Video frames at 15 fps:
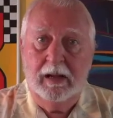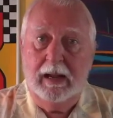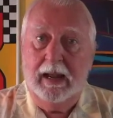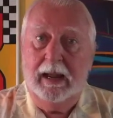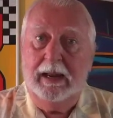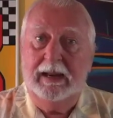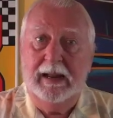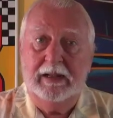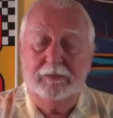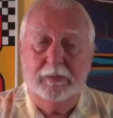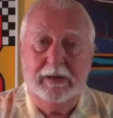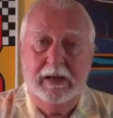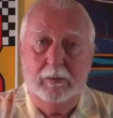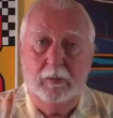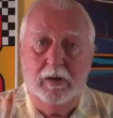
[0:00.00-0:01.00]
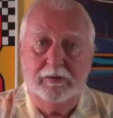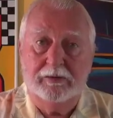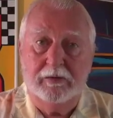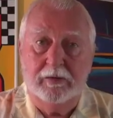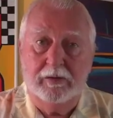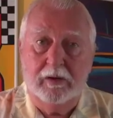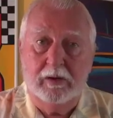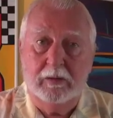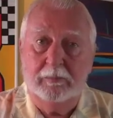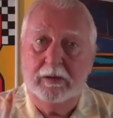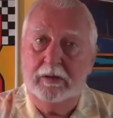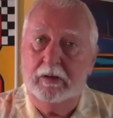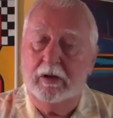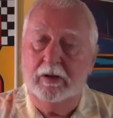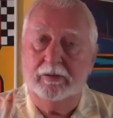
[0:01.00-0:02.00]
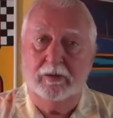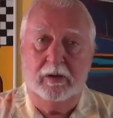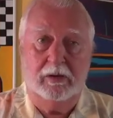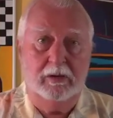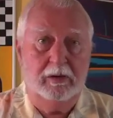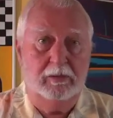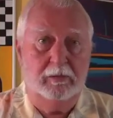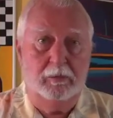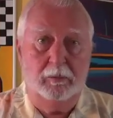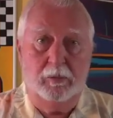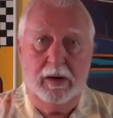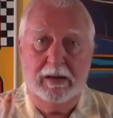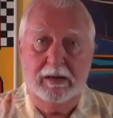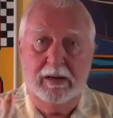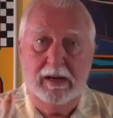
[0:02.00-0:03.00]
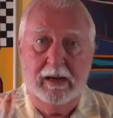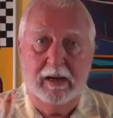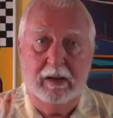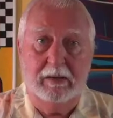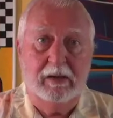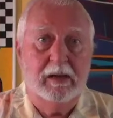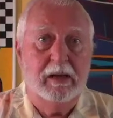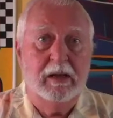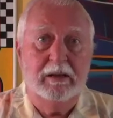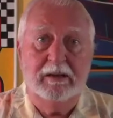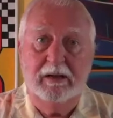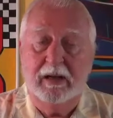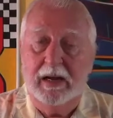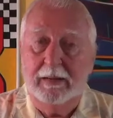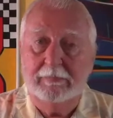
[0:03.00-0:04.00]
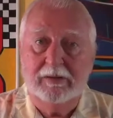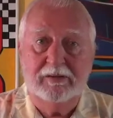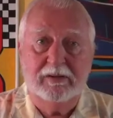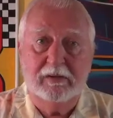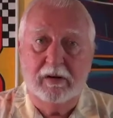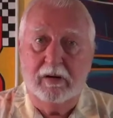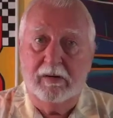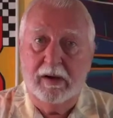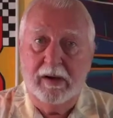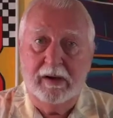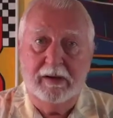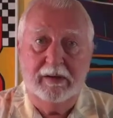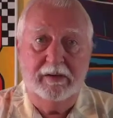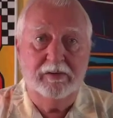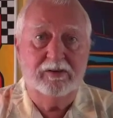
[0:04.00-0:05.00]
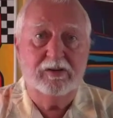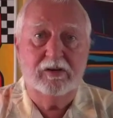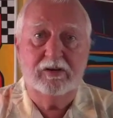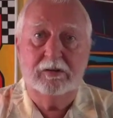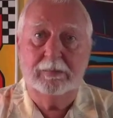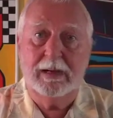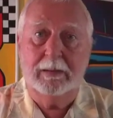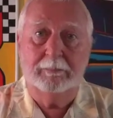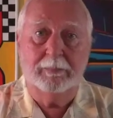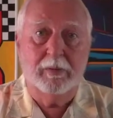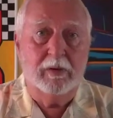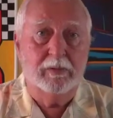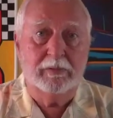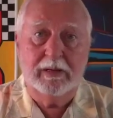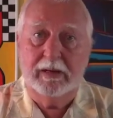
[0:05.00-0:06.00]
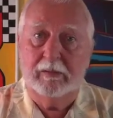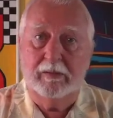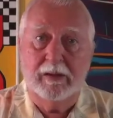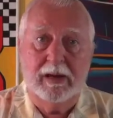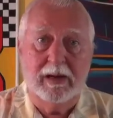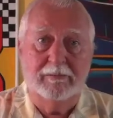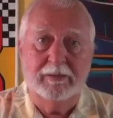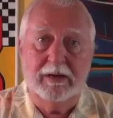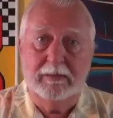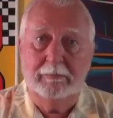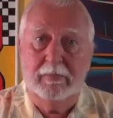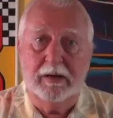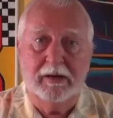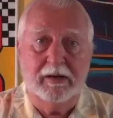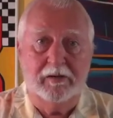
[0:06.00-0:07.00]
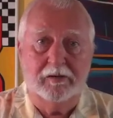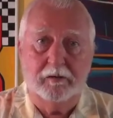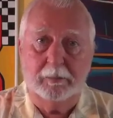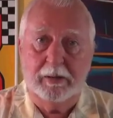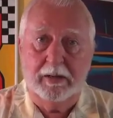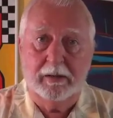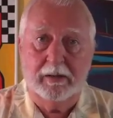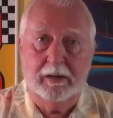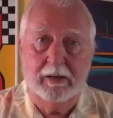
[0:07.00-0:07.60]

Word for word: And that's what he wants to do because right now the Omni CRA is just about broke. They don't have any money to spend.